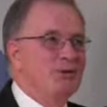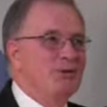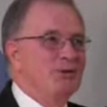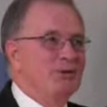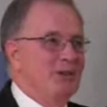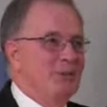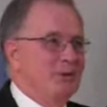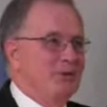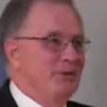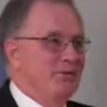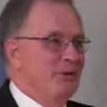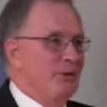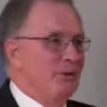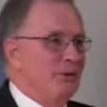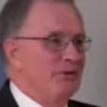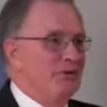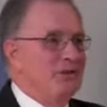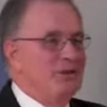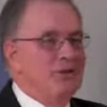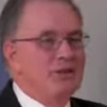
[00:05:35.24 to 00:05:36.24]
Some of the
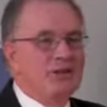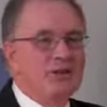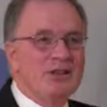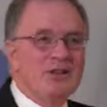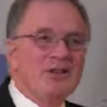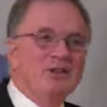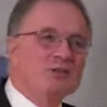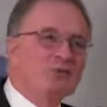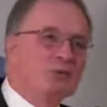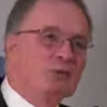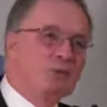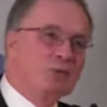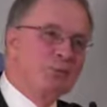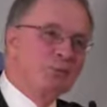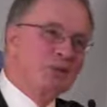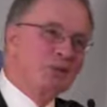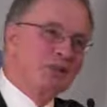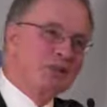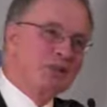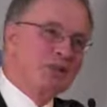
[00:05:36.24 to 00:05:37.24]
folks in the audience will
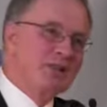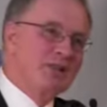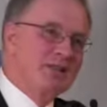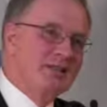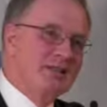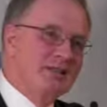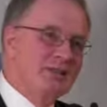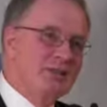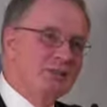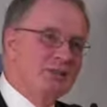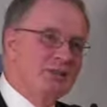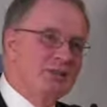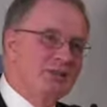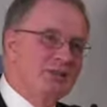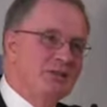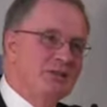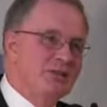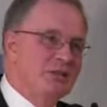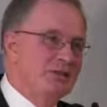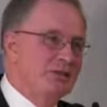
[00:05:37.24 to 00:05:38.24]
appreciate this, but
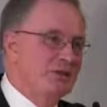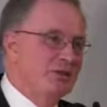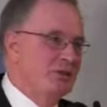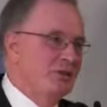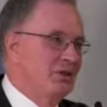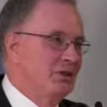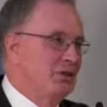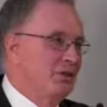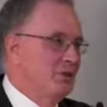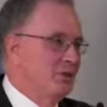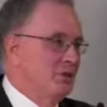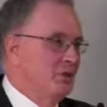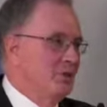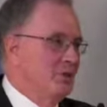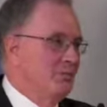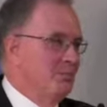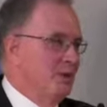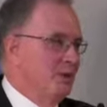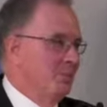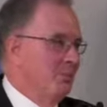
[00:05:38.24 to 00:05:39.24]
did you ever see a
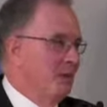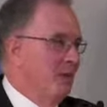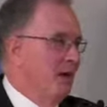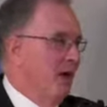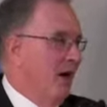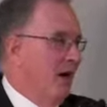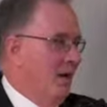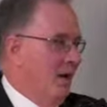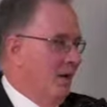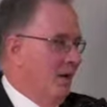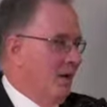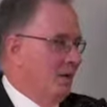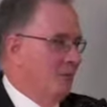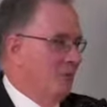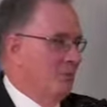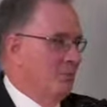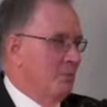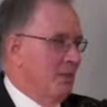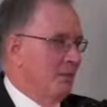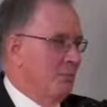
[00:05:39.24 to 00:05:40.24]
Union bug on a
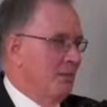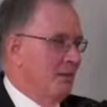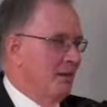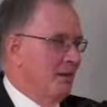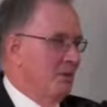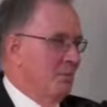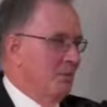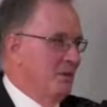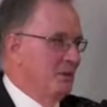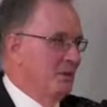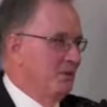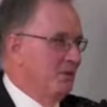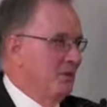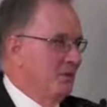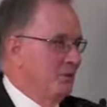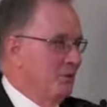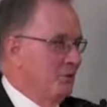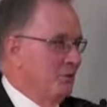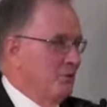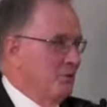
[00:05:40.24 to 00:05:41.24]
Republican piece of
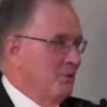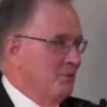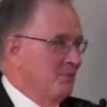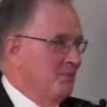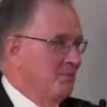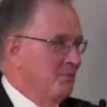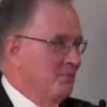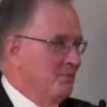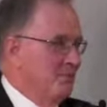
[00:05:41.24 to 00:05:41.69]
literature?